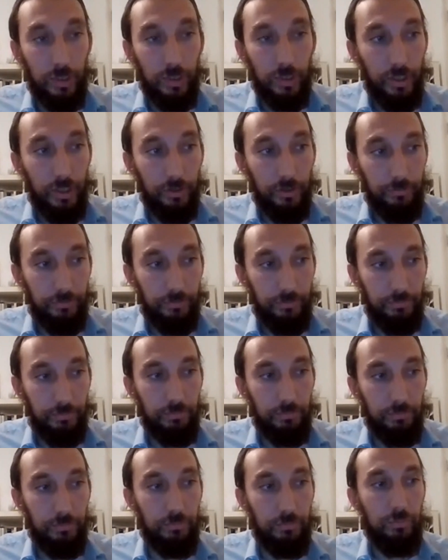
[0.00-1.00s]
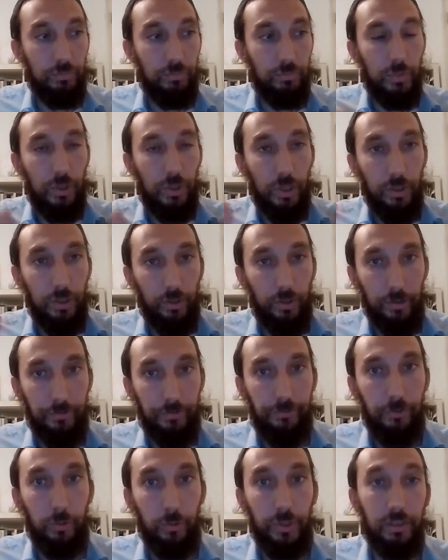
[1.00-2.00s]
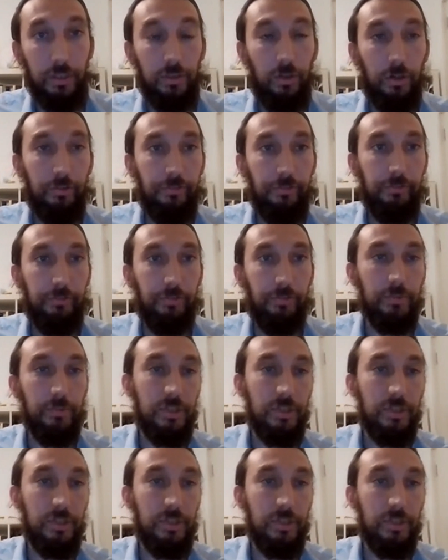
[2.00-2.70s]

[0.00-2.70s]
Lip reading: a lot of falling off